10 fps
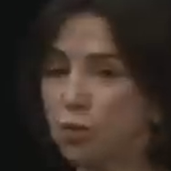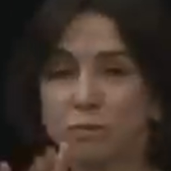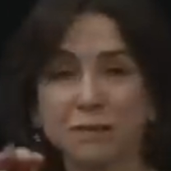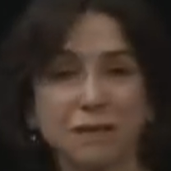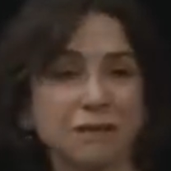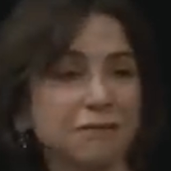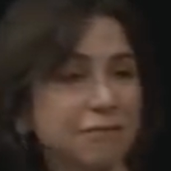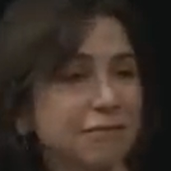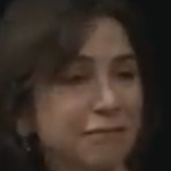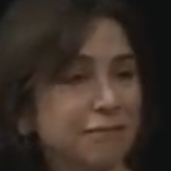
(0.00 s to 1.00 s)

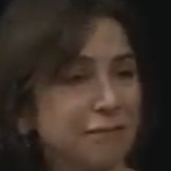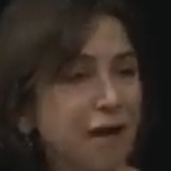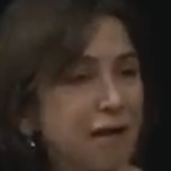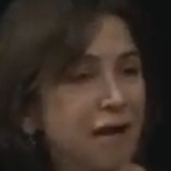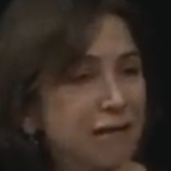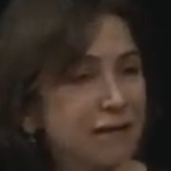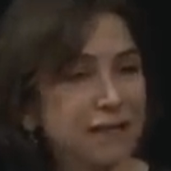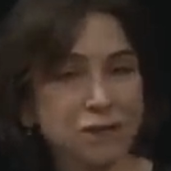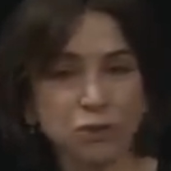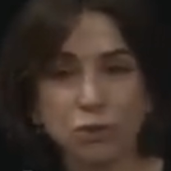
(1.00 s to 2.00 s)
collaboration and that
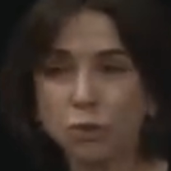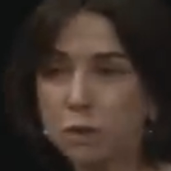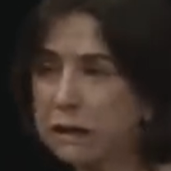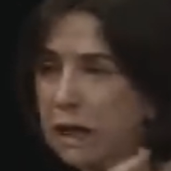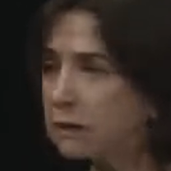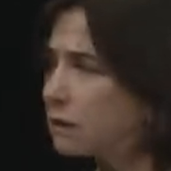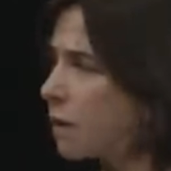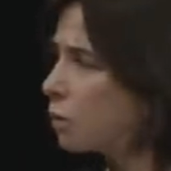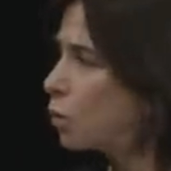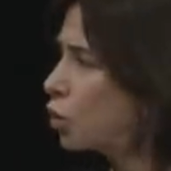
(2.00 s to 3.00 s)
needs to be
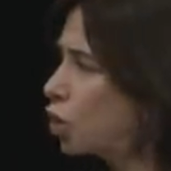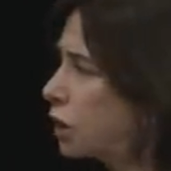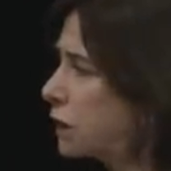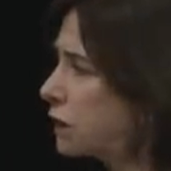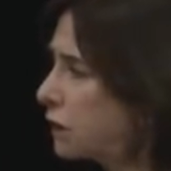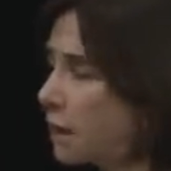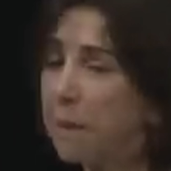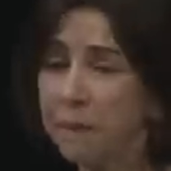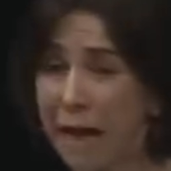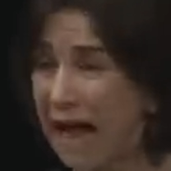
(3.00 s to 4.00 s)
continued we
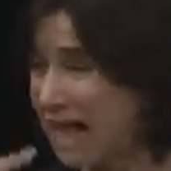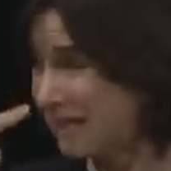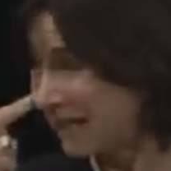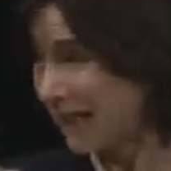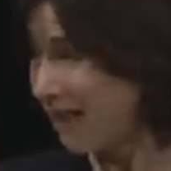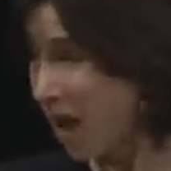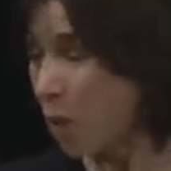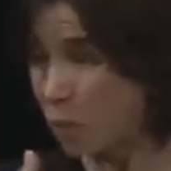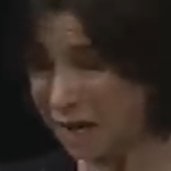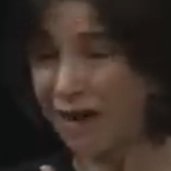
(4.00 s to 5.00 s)
cannot stop working
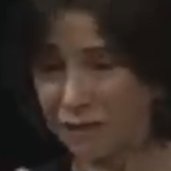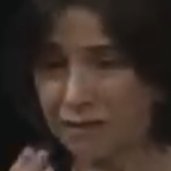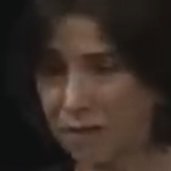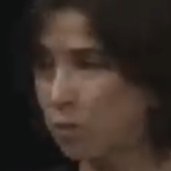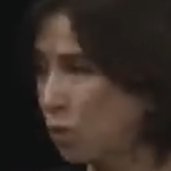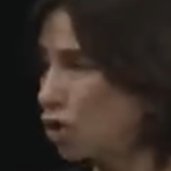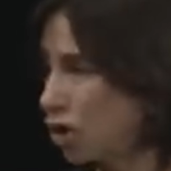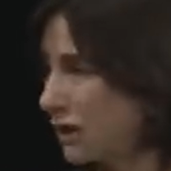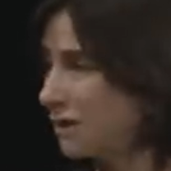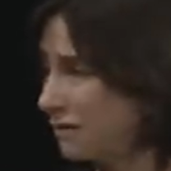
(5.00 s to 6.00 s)
now and
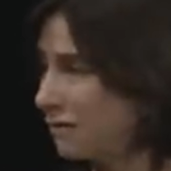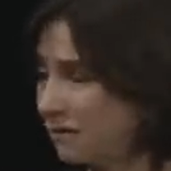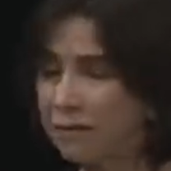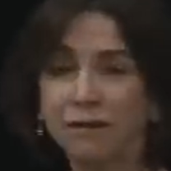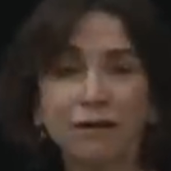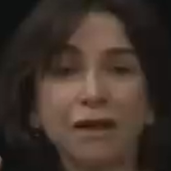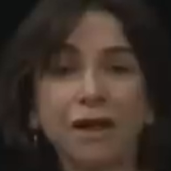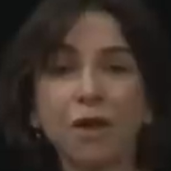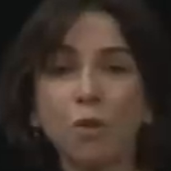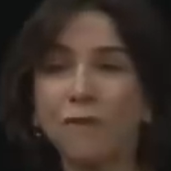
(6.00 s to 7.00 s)
i see that we
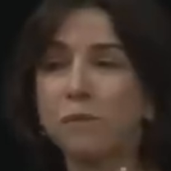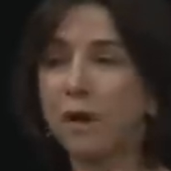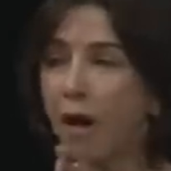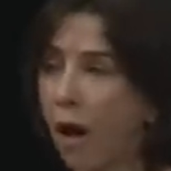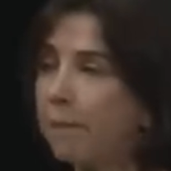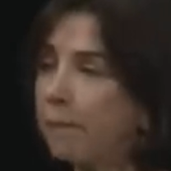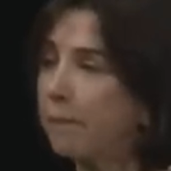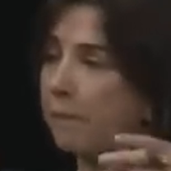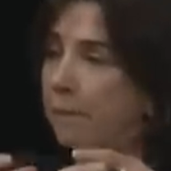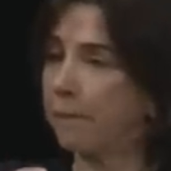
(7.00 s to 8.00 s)
have stopped
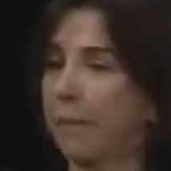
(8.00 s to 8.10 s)
working